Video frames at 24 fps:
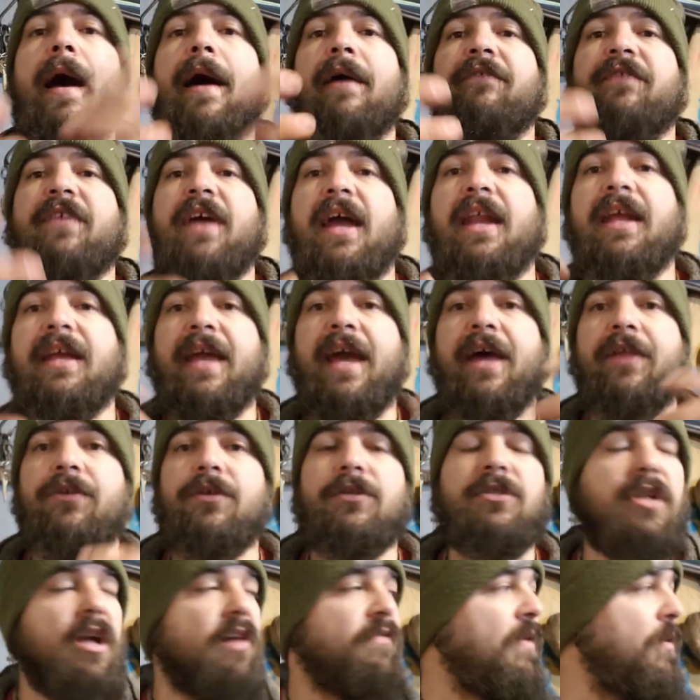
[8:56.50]
I've got to gather
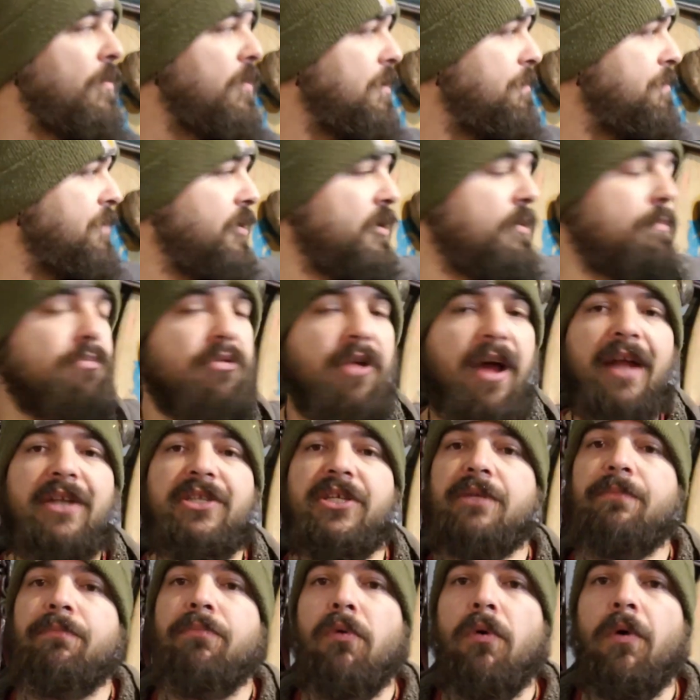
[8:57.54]
stuff. I want to build a
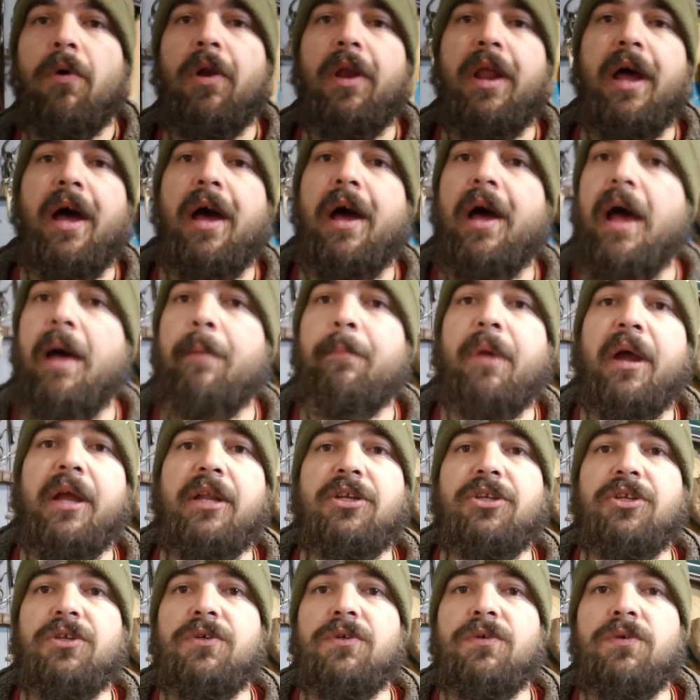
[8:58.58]
project board. I might
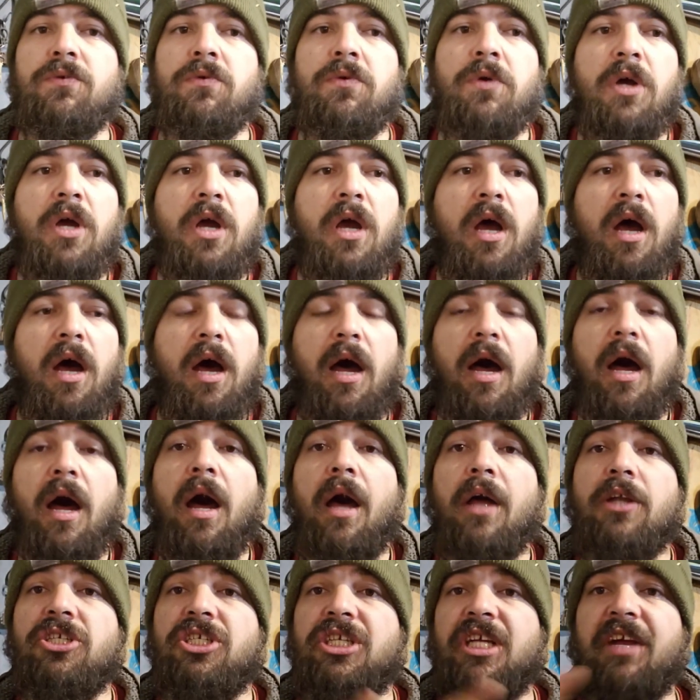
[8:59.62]
do
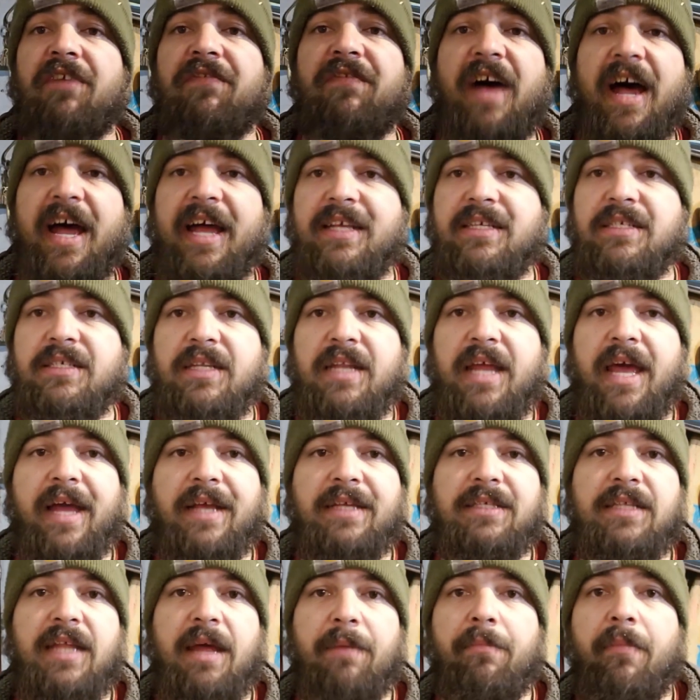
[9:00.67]
GFIs
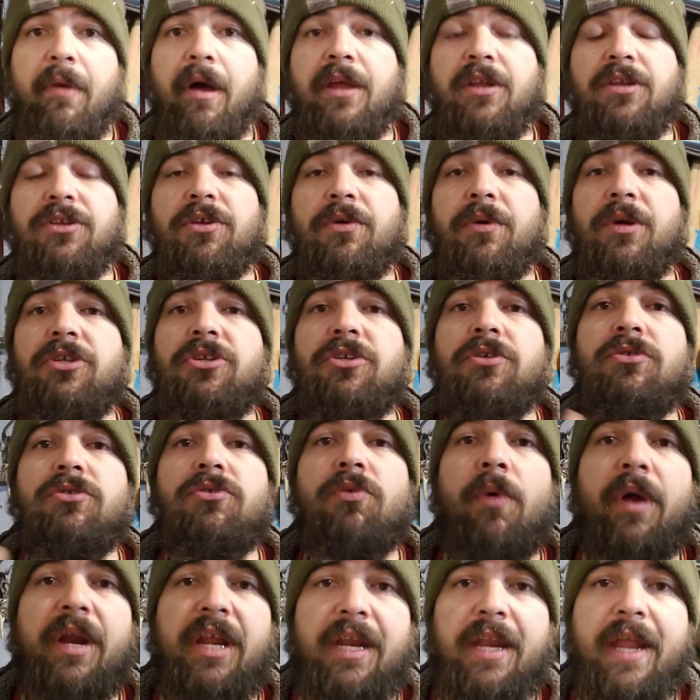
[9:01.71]
next. I might do a
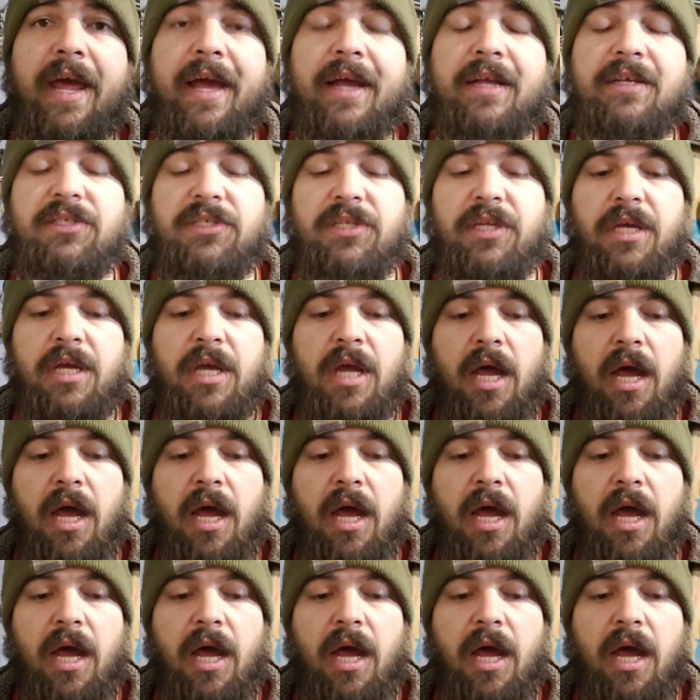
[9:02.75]
220 next.